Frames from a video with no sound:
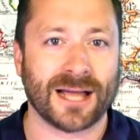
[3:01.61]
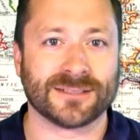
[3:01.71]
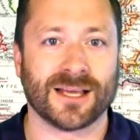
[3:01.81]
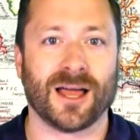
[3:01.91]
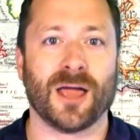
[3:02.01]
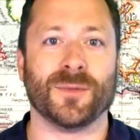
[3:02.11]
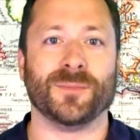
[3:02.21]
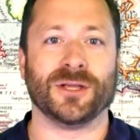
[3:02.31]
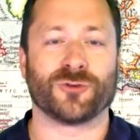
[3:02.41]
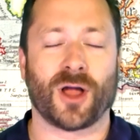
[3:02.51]
time in
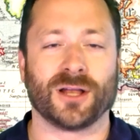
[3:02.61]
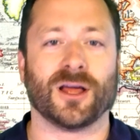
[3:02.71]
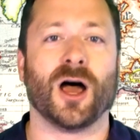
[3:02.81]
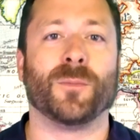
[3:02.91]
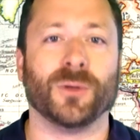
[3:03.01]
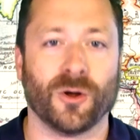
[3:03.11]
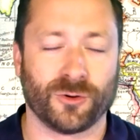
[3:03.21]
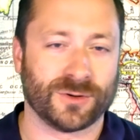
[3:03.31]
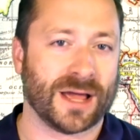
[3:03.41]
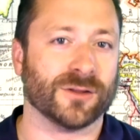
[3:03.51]
me trying to upload
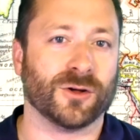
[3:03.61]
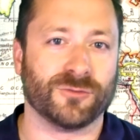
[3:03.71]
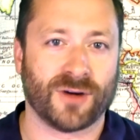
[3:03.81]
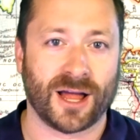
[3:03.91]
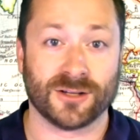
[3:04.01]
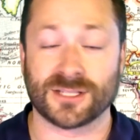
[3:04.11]
or download files.